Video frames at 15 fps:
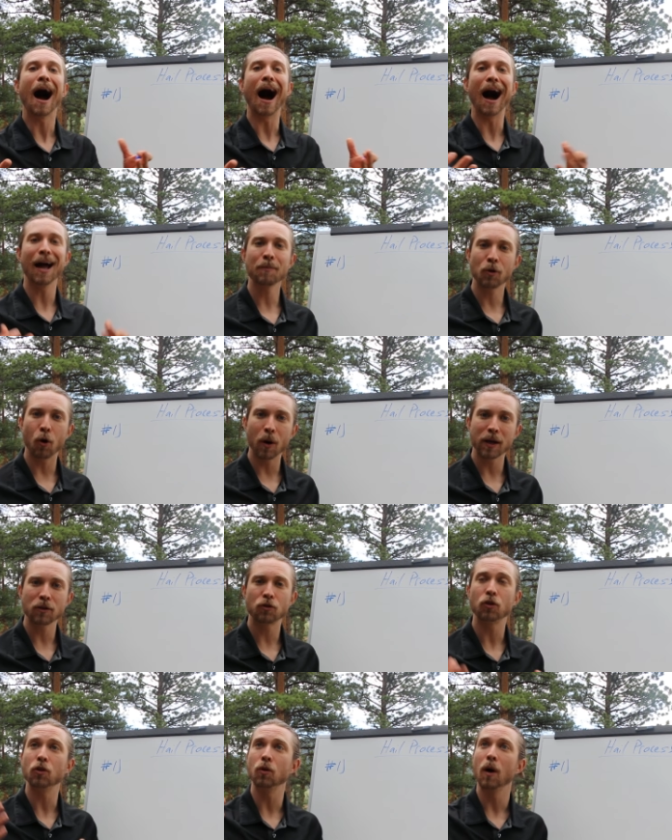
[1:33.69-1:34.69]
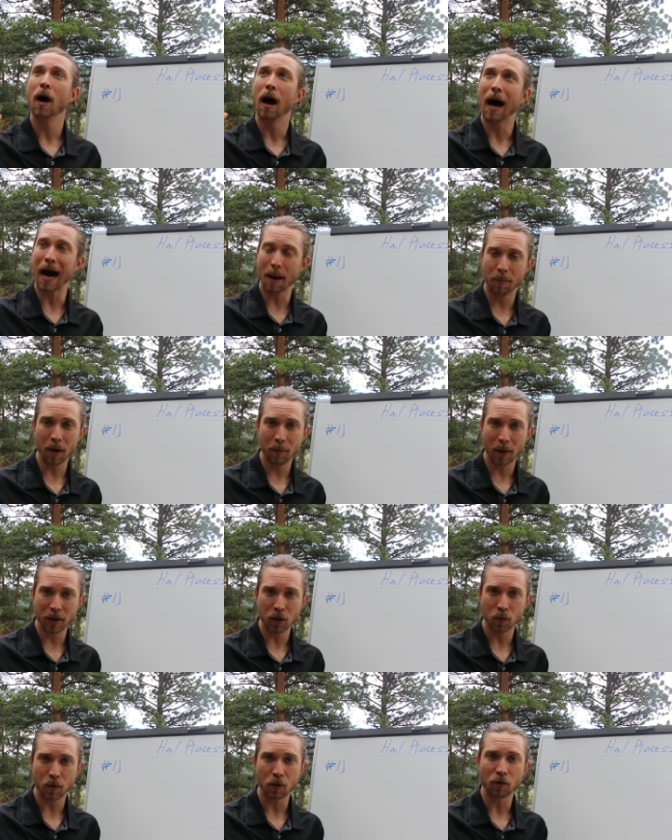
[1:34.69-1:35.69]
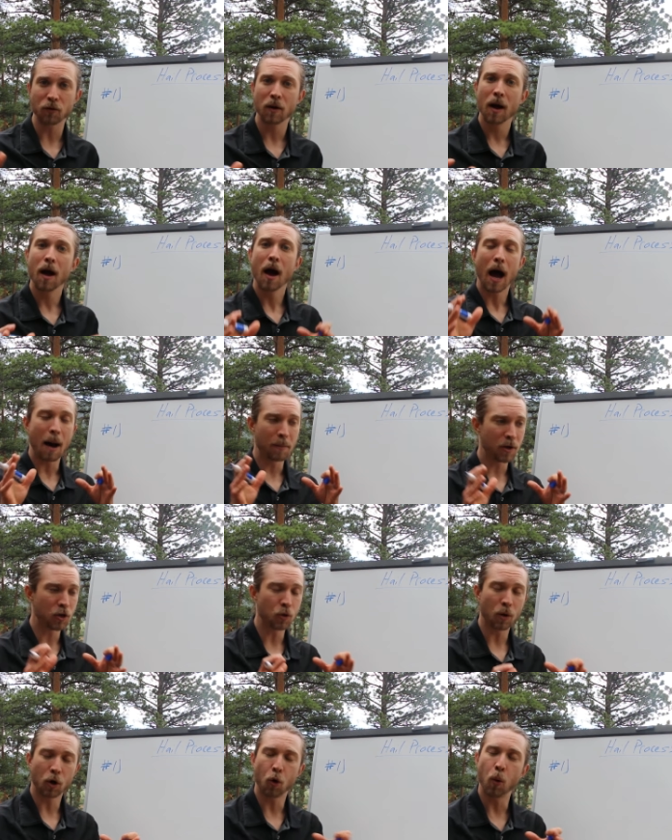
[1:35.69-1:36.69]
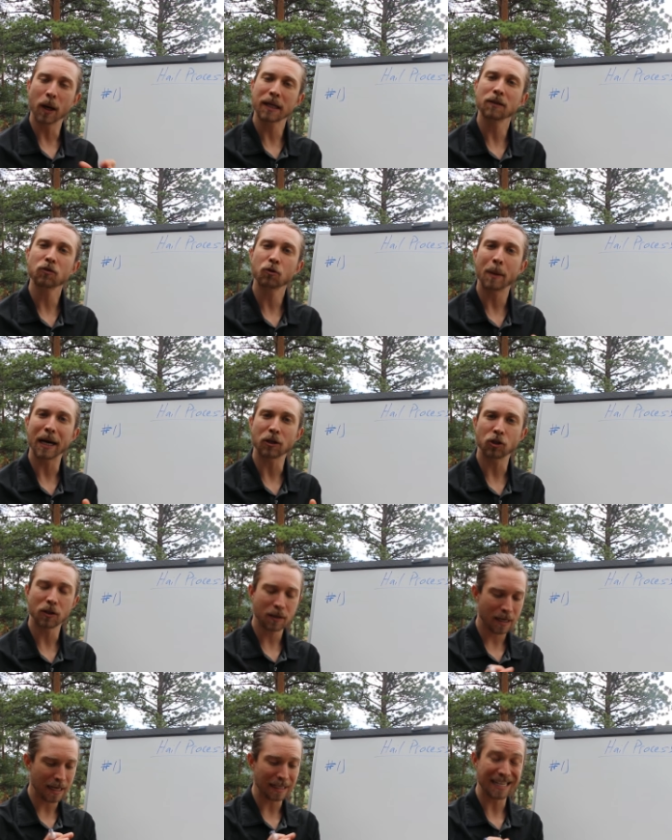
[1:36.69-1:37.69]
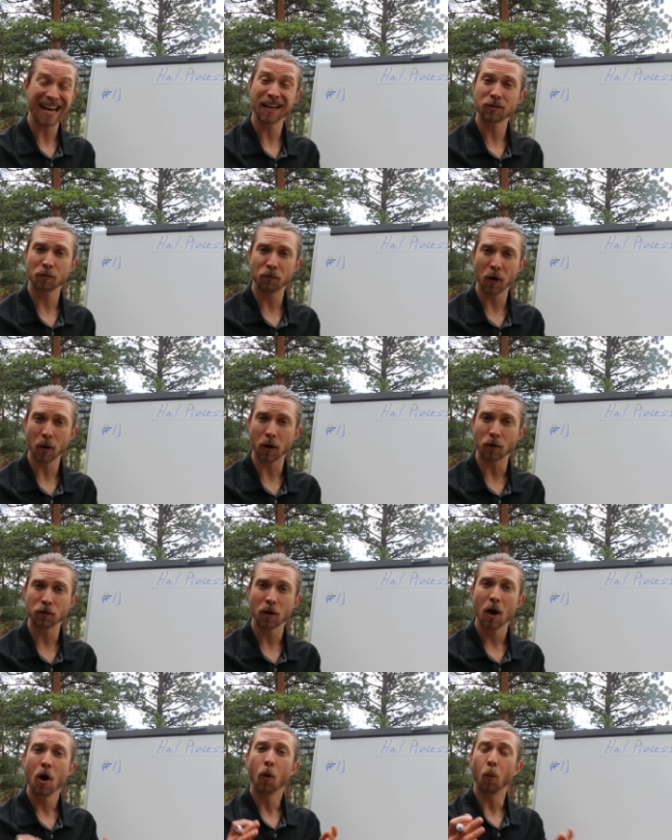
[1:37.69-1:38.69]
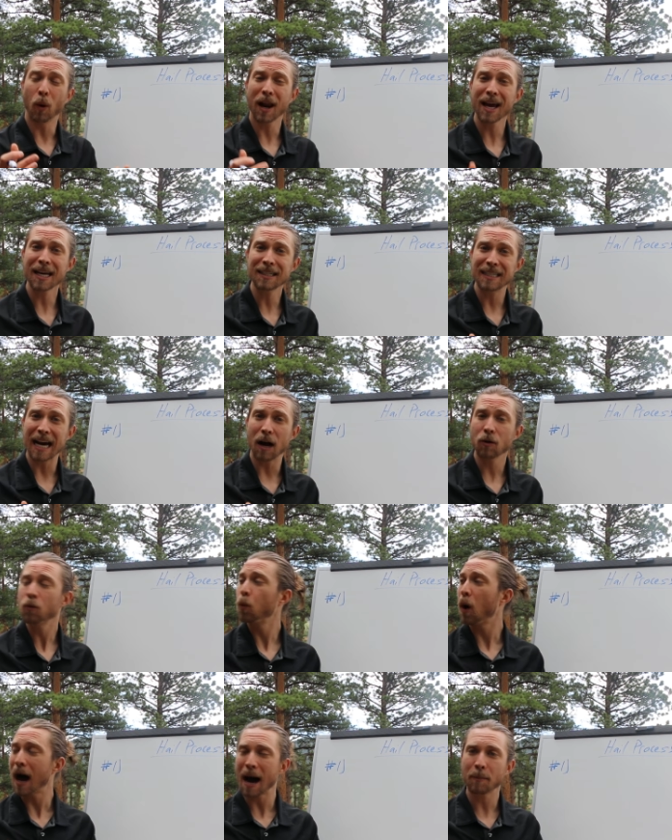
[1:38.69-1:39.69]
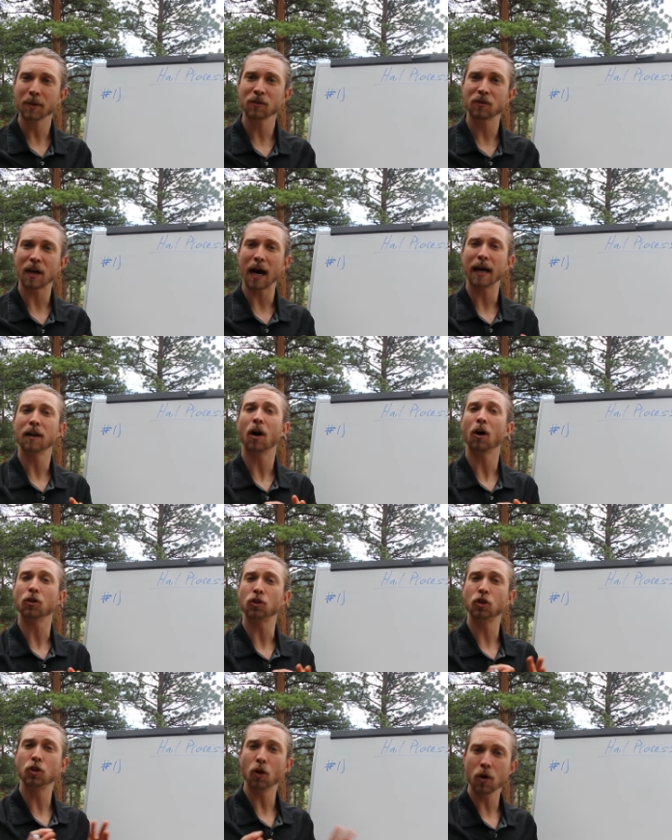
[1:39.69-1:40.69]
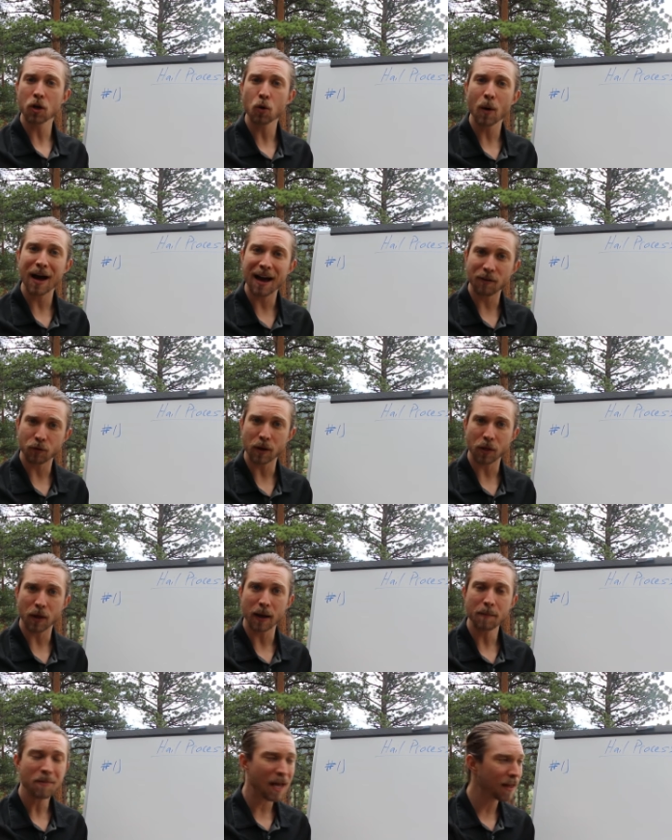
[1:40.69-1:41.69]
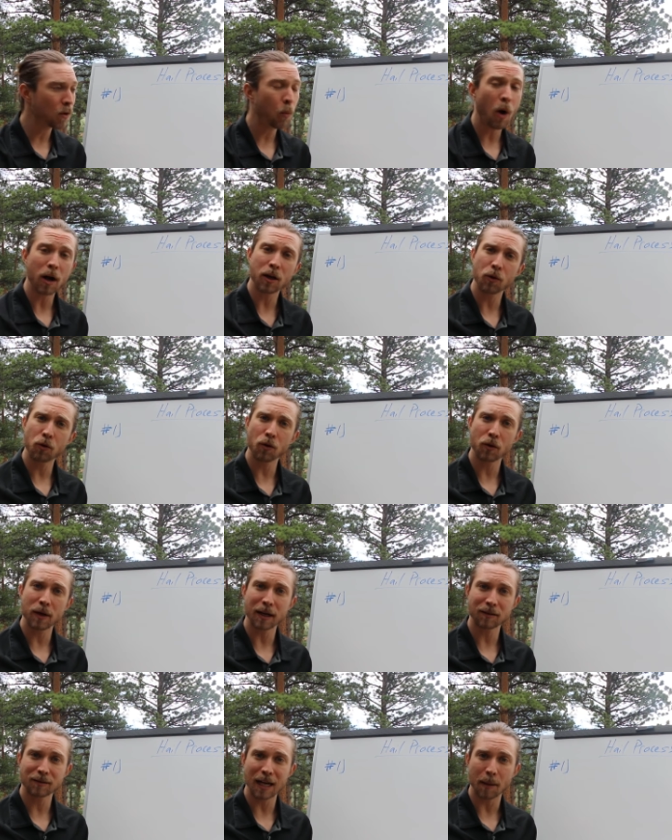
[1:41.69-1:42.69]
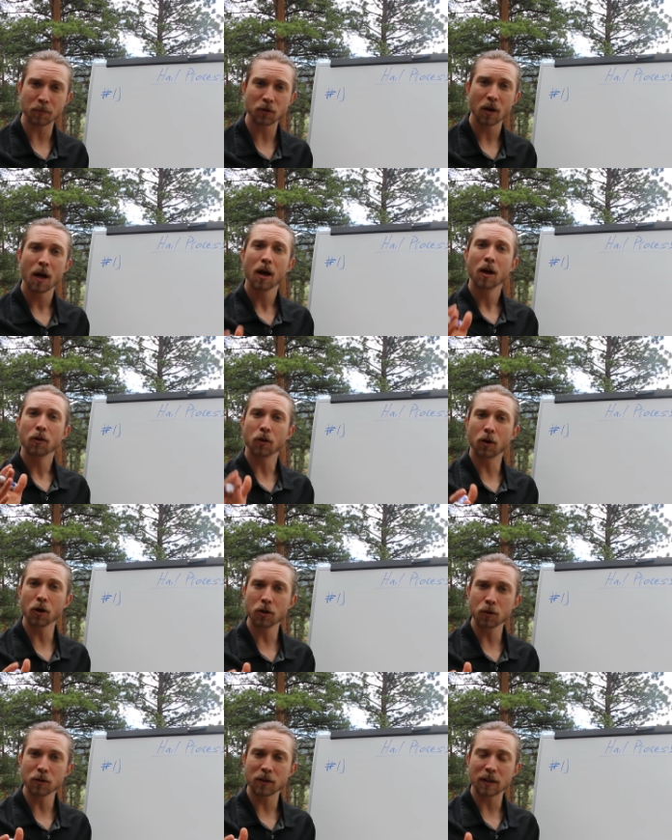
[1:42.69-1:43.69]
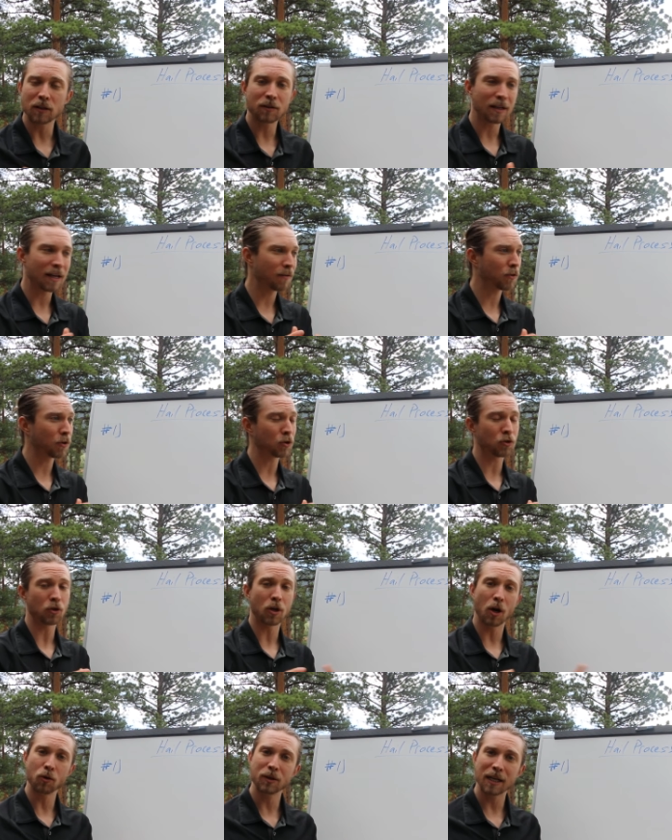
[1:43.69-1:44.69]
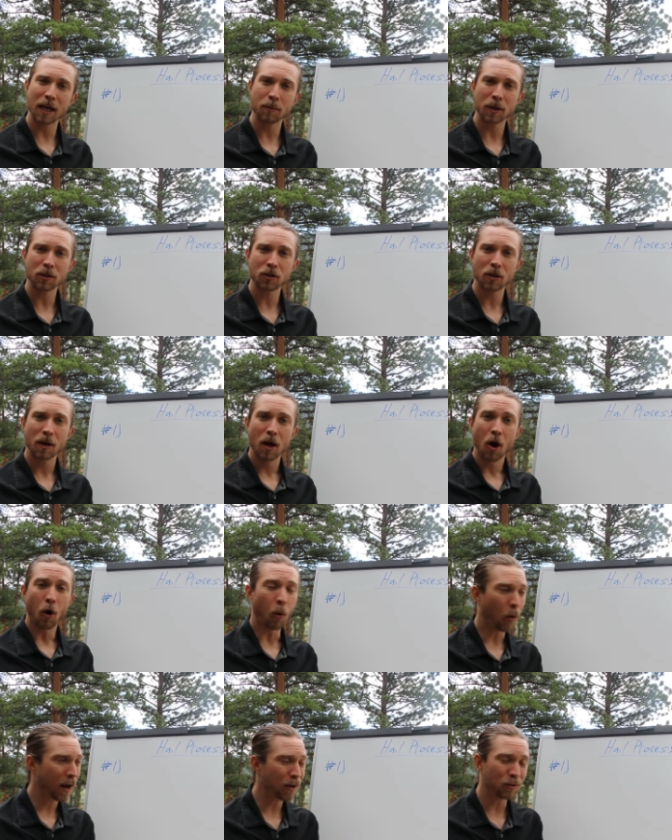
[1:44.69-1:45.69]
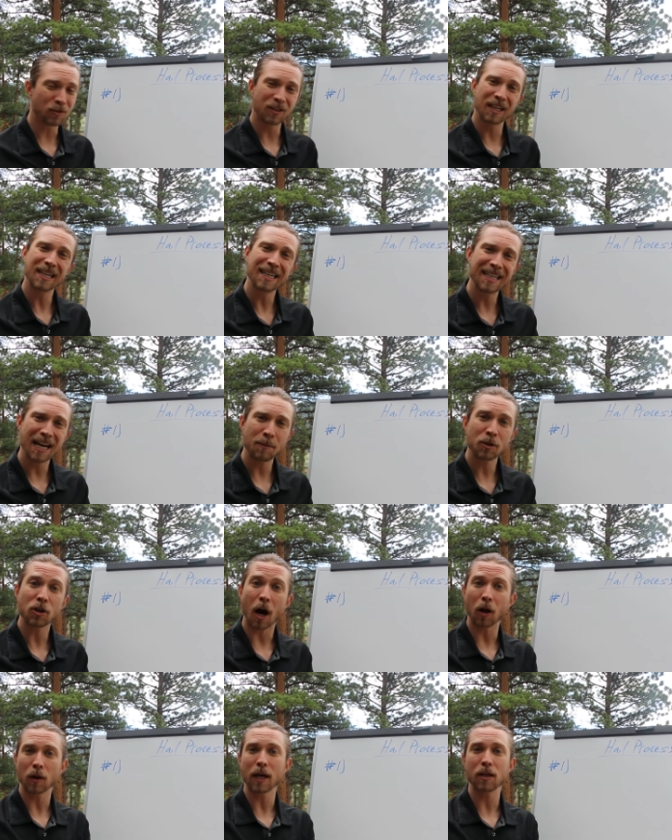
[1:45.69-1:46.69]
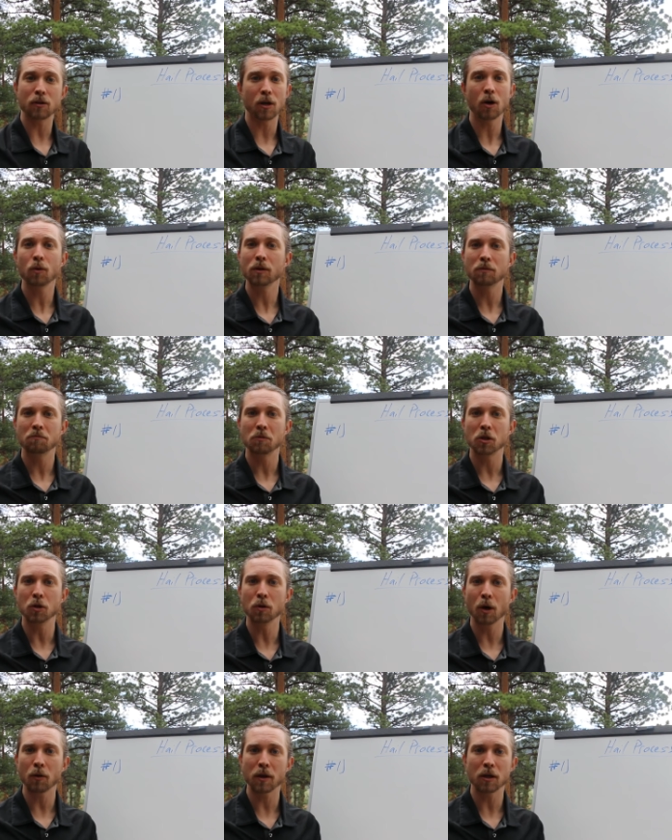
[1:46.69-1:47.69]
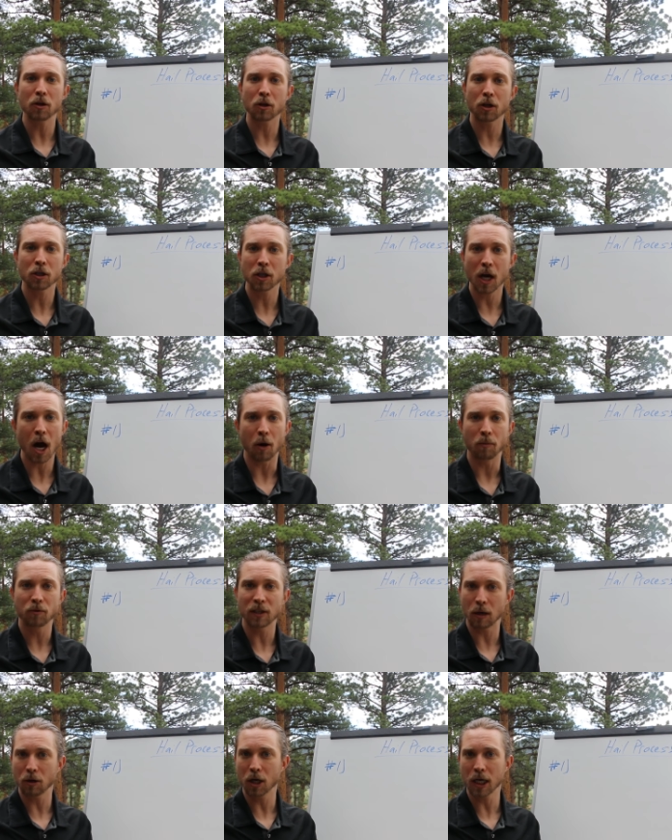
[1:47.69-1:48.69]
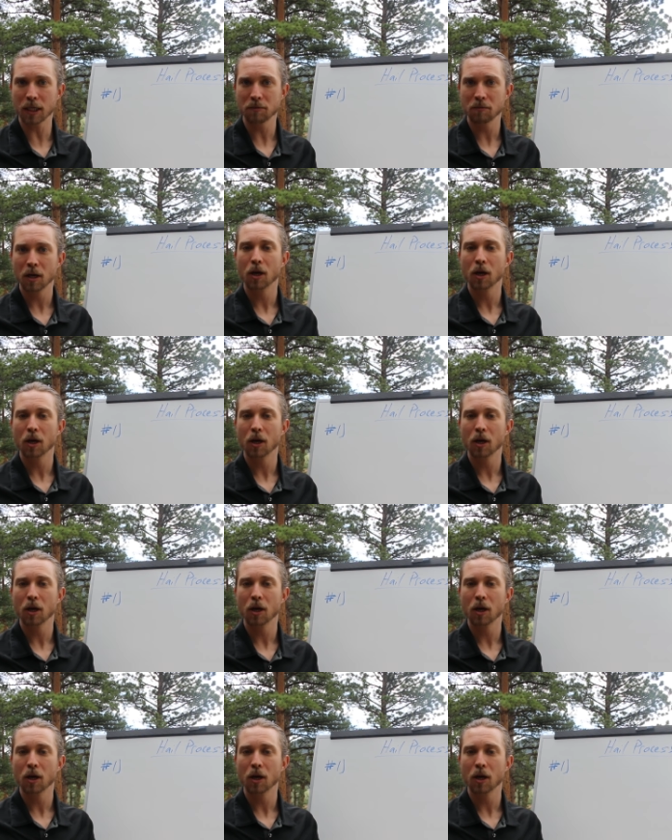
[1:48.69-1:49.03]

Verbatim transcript: I'm going to hop up on your roof. I'm going to do a quick inspection and take some photos. When I get down, we'll hop inside, I'll show you everything, and then walk you through the next steps. The good news is, if there's no damage or I don't see any damage, I'll let you know and you know that you're good to go. Sound good?